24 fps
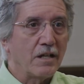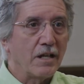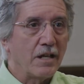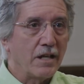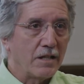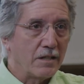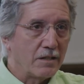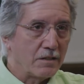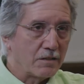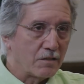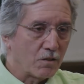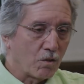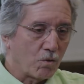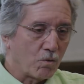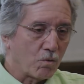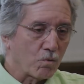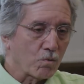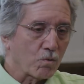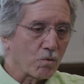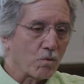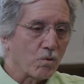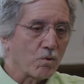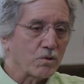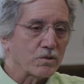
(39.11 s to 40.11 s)
And the whole
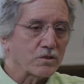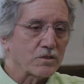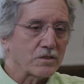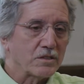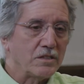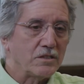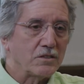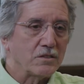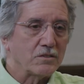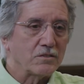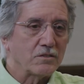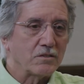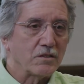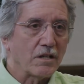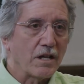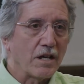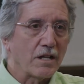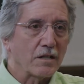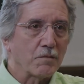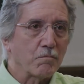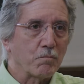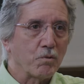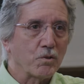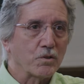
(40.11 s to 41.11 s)
course teaches you
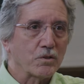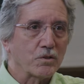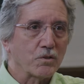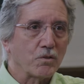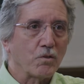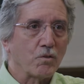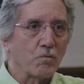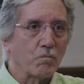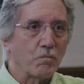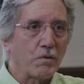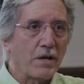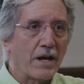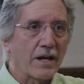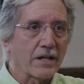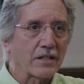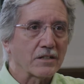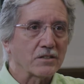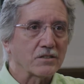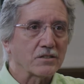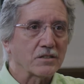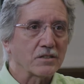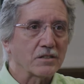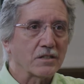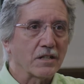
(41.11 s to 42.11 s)
how to put the whole
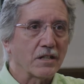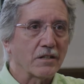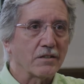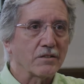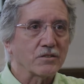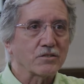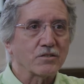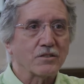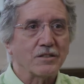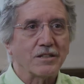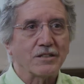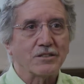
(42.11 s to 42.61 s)
package together so